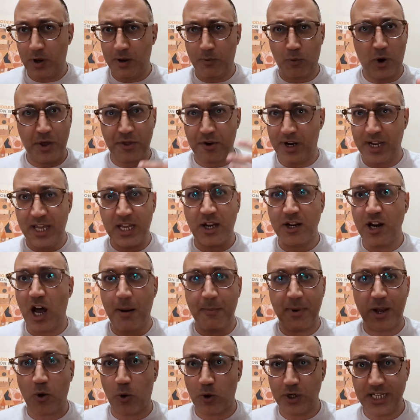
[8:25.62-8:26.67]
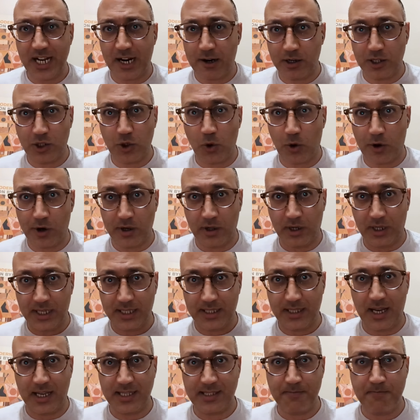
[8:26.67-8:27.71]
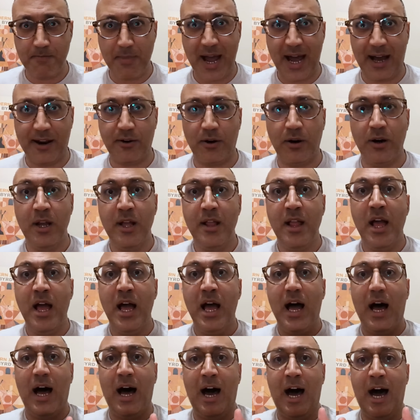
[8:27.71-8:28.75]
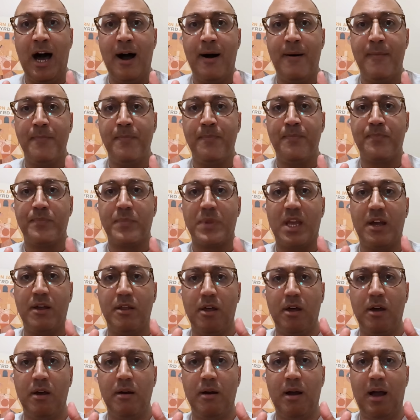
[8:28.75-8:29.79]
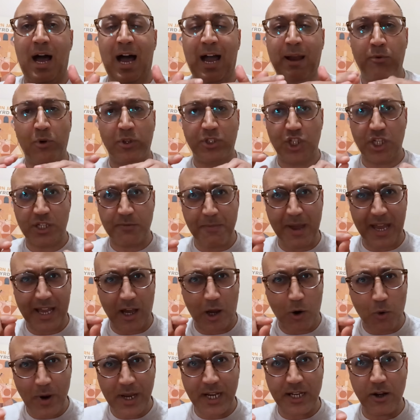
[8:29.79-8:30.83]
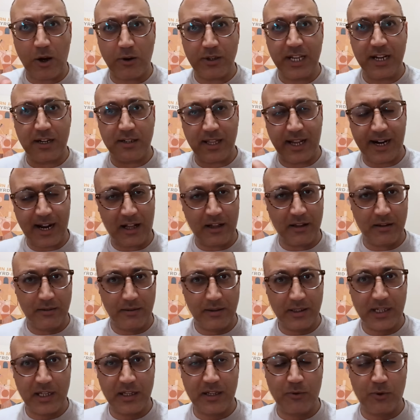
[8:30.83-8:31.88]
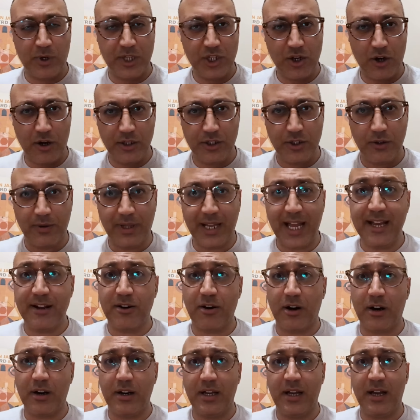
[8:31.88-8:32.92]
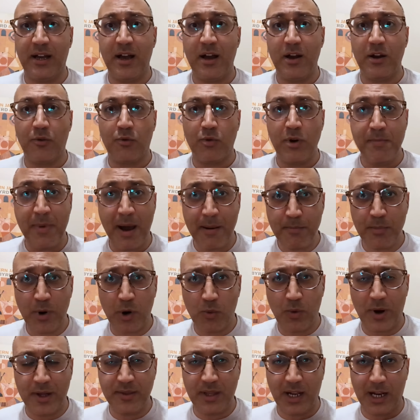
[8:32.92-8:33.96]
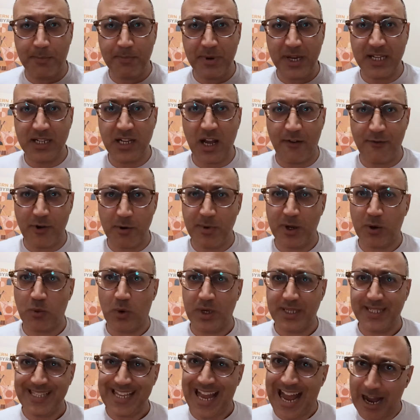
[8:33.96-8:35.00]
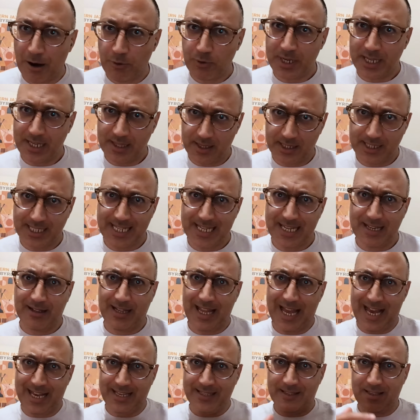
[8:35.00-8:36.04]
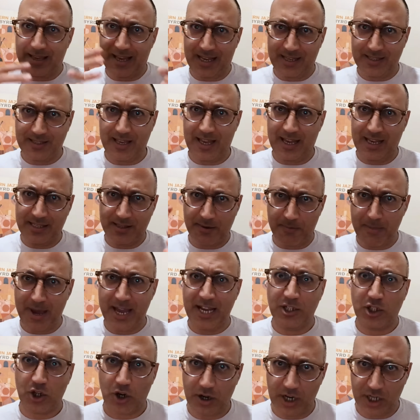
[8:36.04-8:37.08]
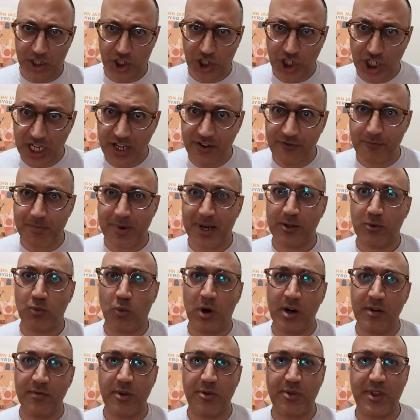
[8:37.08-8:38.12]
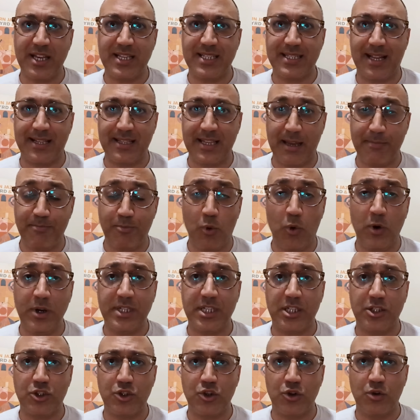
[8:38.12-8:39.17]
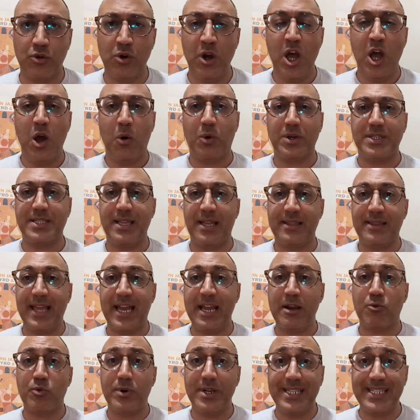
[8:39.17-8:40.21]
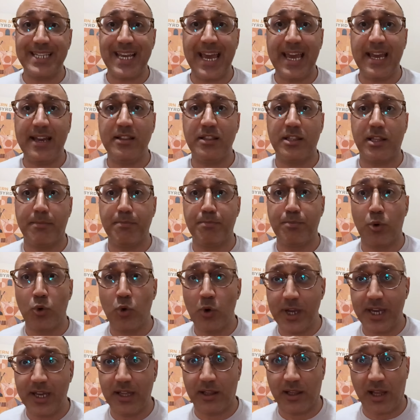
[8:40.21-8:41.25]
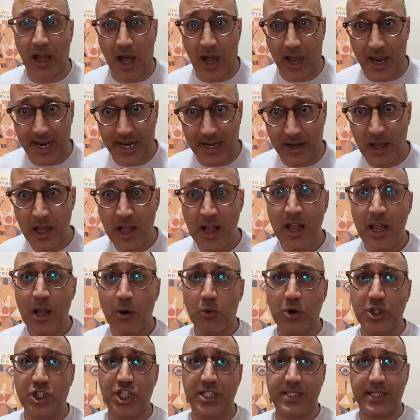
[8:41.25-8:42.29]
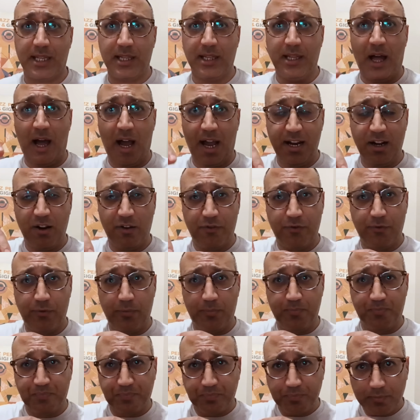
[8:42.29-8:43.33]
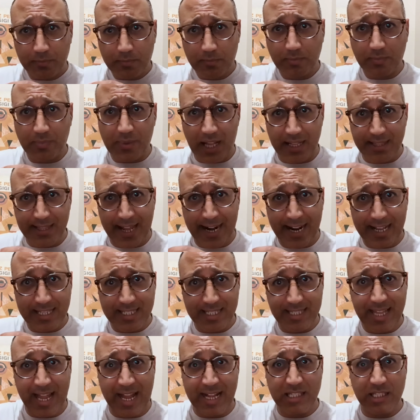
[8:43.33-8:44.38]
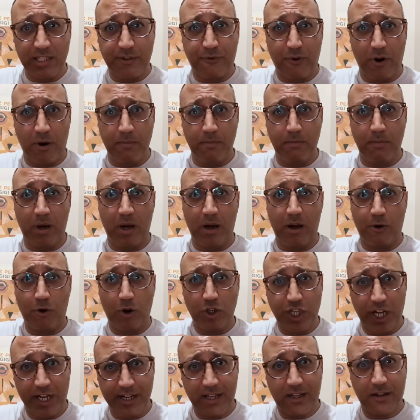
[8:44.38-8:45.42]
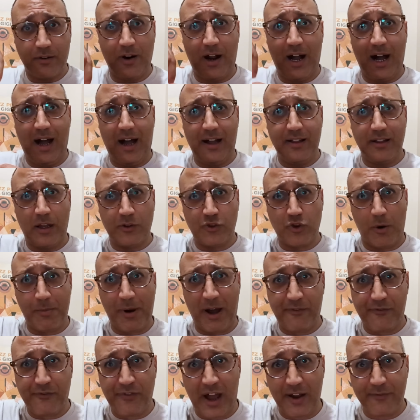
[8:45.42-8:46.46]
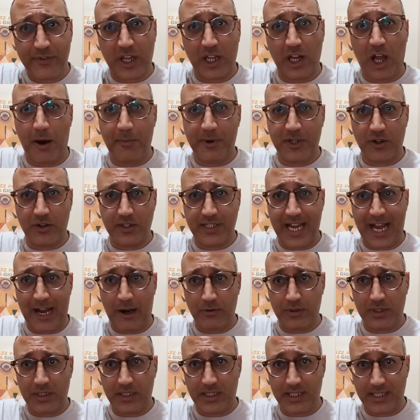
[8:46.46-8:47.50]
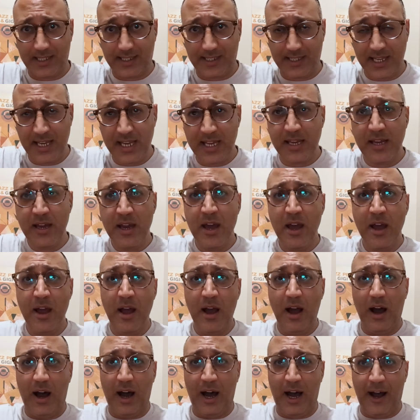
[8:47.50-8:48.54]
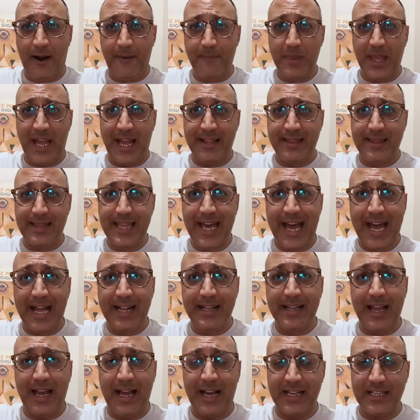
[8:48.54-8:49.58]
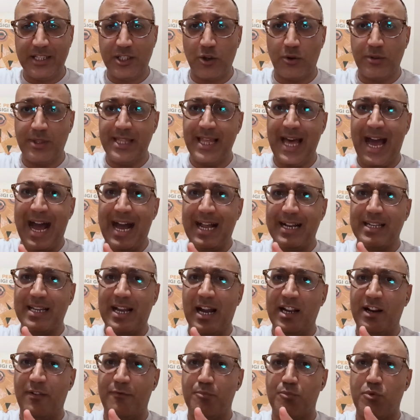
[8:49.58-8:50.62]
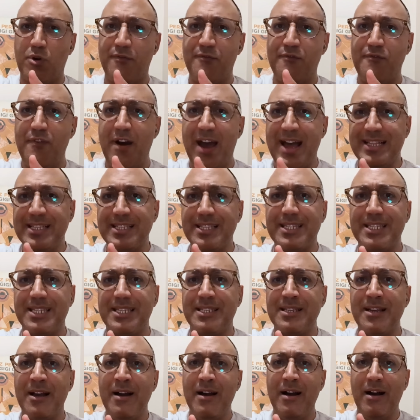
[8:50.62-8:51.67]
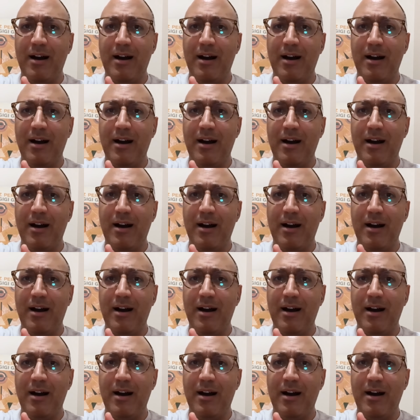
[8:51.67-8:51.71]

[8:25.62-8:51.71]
whether economic or territorial, it doesn't matter. I will just make a quick note here that I'll return to later. Remember when the Lapid government was touting the deal as a major achievement, one of the things that they pointed to was that they retained the buoy line, which is a line that extends from Rosh HaMikra to about 5 kilometers out to sea. So that kind of prevents